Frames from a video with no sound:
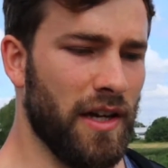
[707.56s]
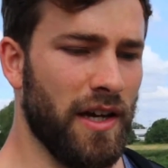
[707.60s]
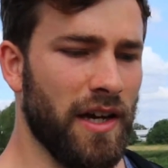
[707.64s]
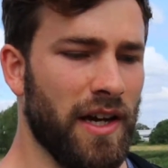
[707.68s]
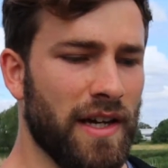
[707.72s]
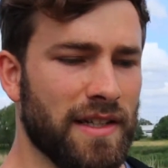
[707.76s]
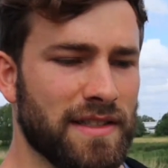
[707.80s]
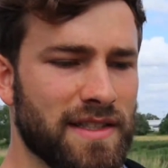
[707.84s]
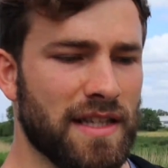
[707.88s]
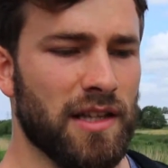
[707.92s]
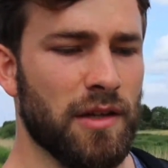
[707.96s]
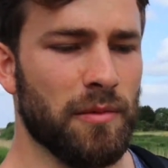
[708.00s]

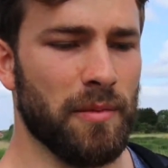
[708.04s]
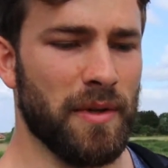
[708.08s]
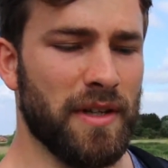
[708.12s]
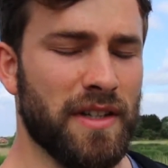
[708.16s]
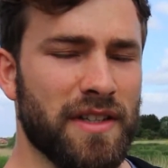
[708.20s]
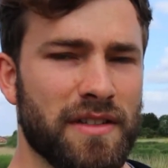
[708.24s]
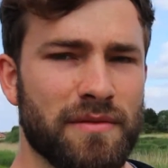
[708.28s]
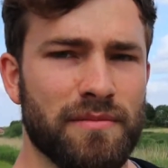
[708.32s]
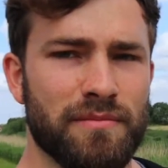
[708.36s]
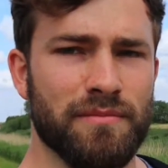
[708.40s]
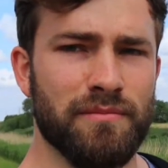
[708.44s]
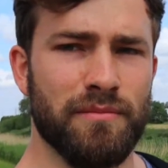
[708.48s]
it's a little bit
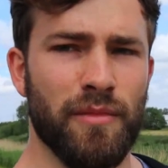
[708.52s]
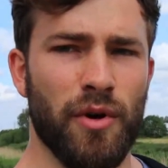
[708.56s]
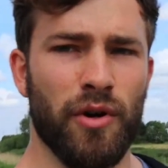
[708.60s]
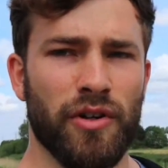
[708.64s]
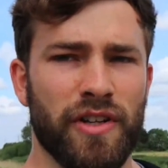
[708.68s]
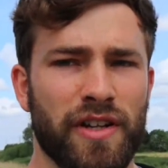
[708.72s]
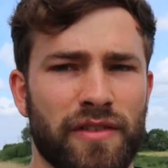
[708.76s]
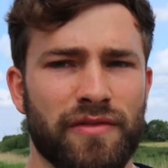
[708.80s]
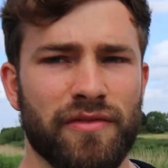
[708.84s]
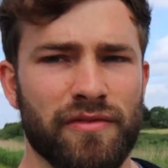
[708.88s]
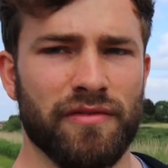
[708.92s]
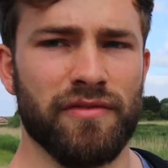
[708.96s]
more
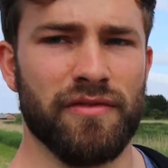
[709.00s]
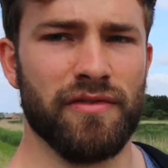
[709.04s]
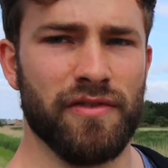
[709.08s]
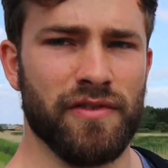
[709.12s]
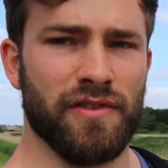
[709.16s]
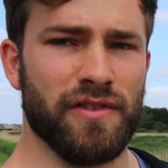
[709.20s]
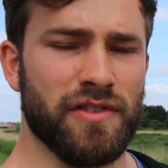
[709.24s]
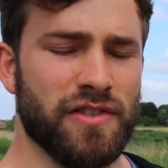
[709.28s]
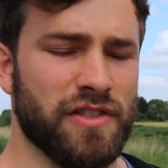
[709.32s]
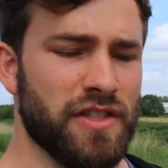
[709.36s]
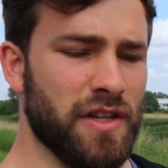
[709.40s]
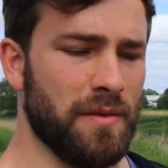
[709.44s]
different for
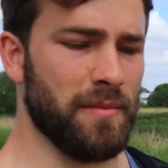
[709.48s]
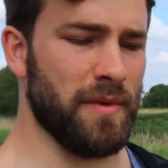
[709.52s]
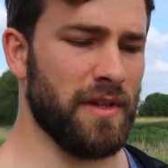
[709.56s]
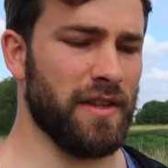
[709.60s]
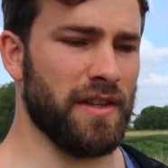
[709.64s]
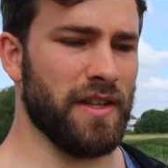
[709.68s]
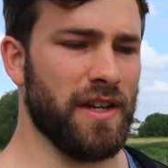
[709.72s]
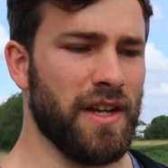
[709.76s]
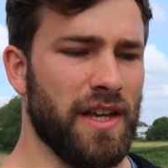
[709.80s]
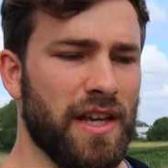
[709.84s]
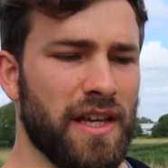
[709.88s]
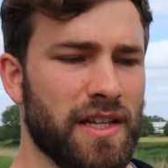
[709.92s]
Jimmy
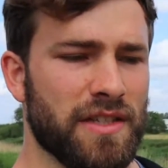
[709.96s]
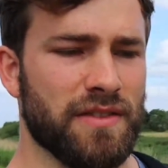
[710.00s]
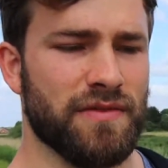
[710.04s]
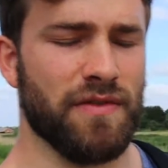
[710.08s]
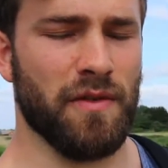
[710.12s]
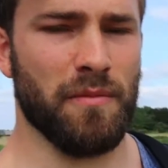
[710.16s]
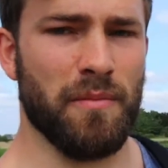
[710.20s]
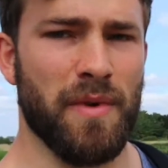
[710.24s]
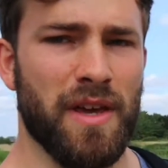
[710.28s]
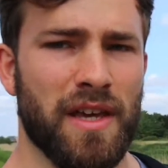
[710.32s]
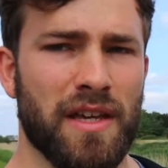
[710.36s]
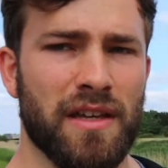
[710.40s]
than it is for
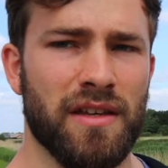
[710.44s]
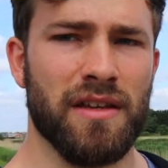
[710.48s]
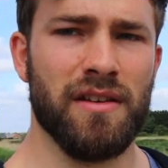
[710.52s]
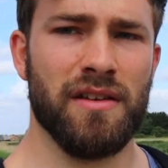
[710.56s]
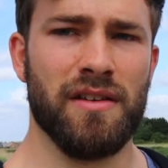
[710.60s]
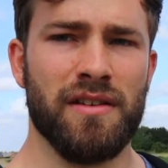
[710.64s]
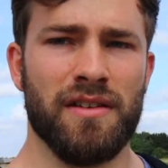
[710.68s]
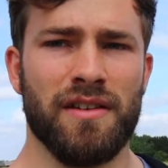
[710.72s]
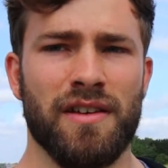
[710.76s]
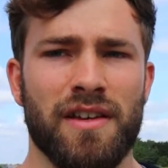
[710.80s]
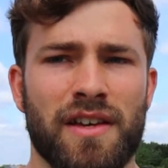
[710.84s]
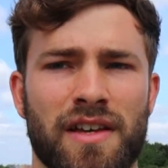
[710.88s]
me.
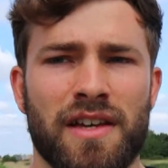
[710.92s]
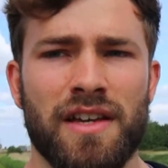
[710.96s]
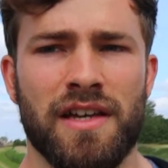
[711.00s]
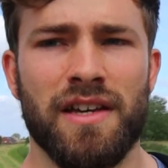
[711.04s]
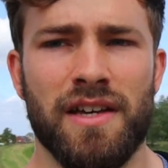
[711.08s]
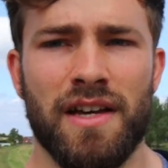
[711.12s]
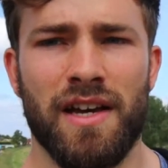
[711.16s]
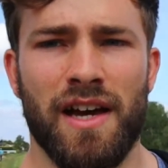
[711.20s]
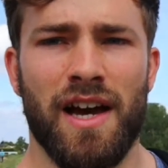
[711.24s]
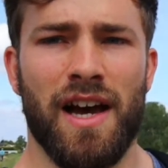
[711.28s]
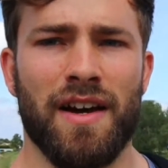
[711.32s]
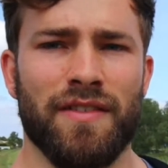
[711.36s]

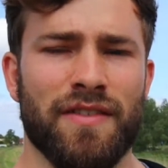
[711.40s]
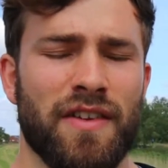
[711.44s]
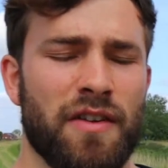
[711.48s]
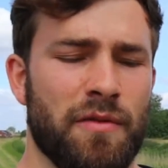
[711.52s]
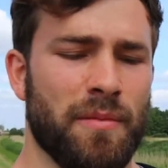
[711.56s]
I've never